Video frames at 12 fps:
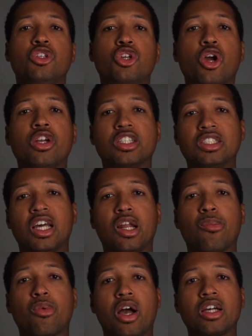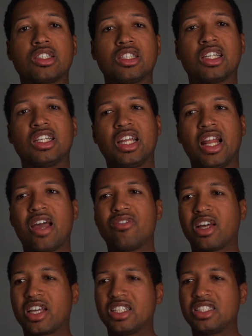during the setup process. I did
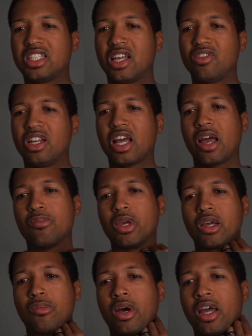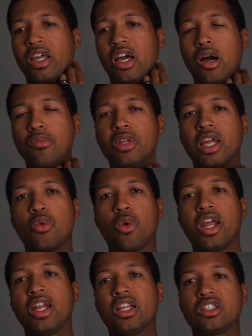have like a 79 megabyte update
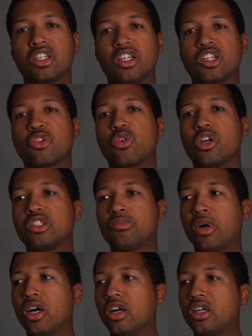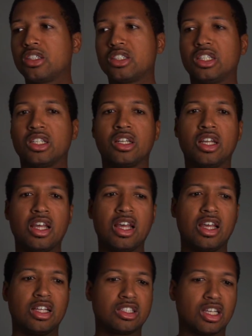waiting to crush bugs and
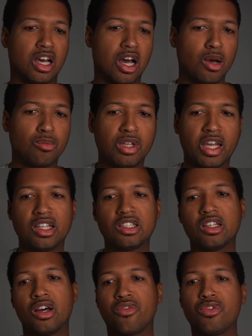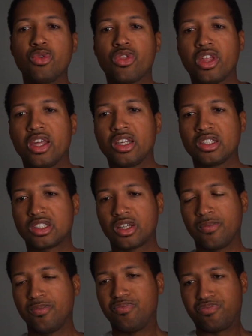to update a few things,
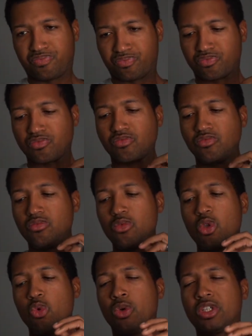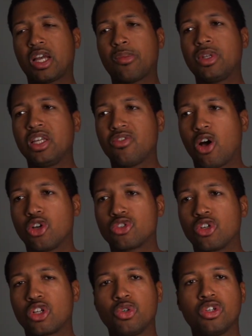which I believe
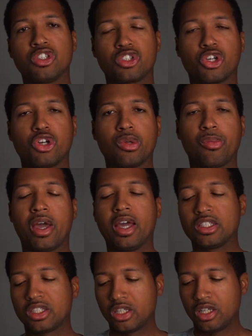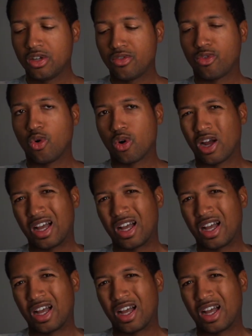also included a security patch for